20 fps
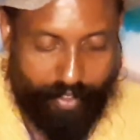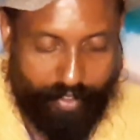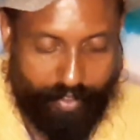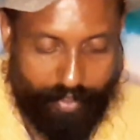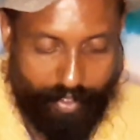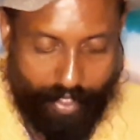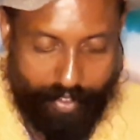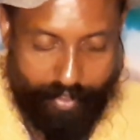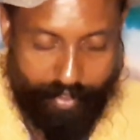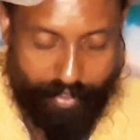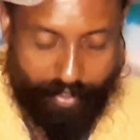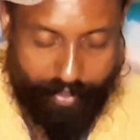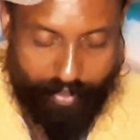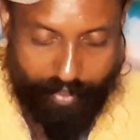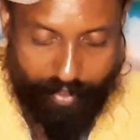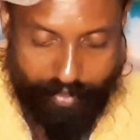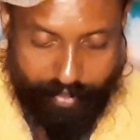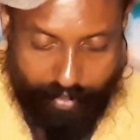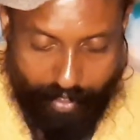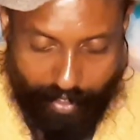
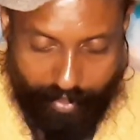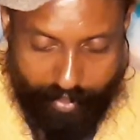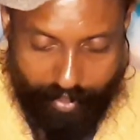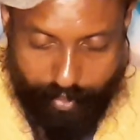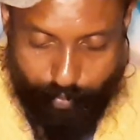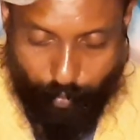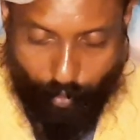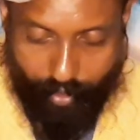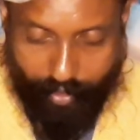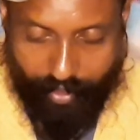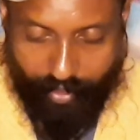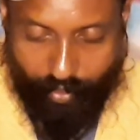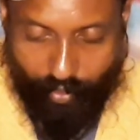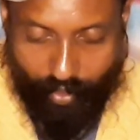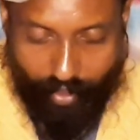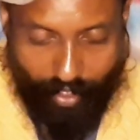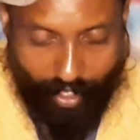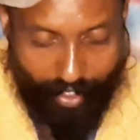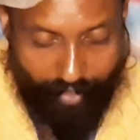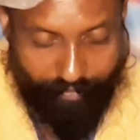at this point in your
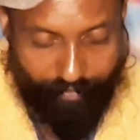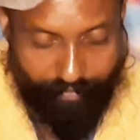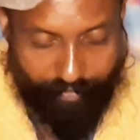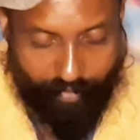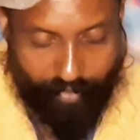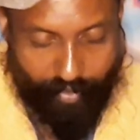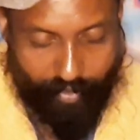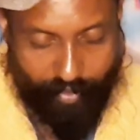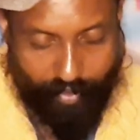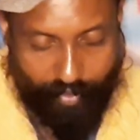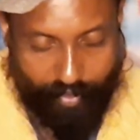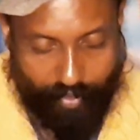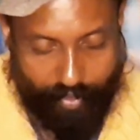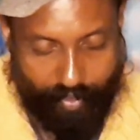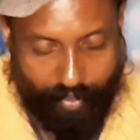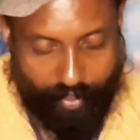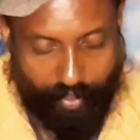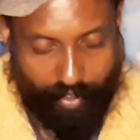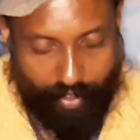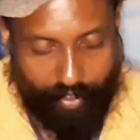life.
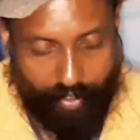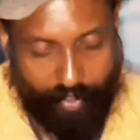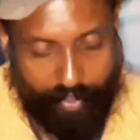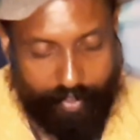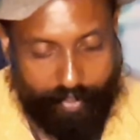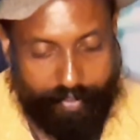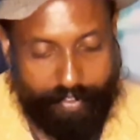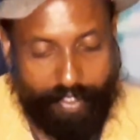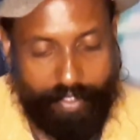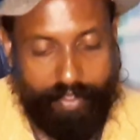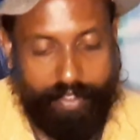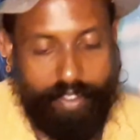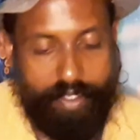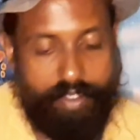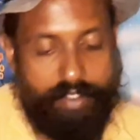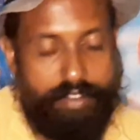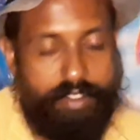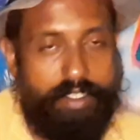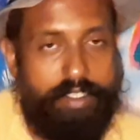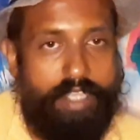Then there
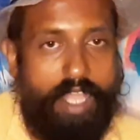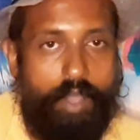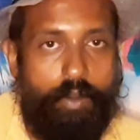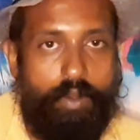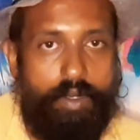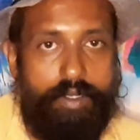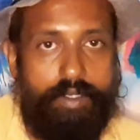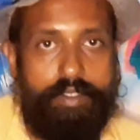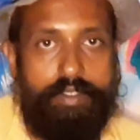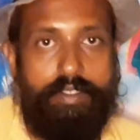is the Tower.